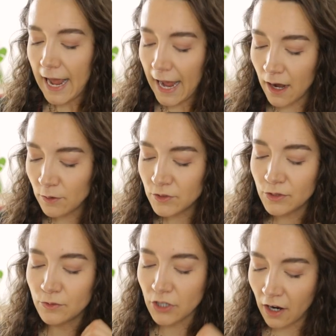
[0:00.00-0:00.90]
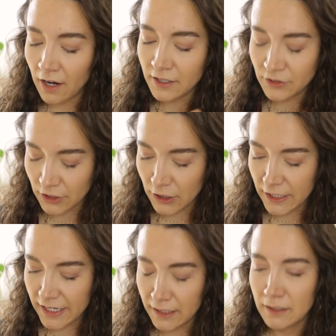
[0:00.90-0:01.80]
How to talk
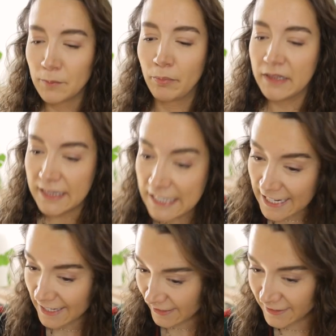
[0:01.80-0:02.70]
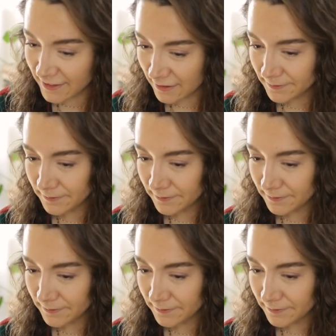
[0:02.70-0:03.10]
dirty, please.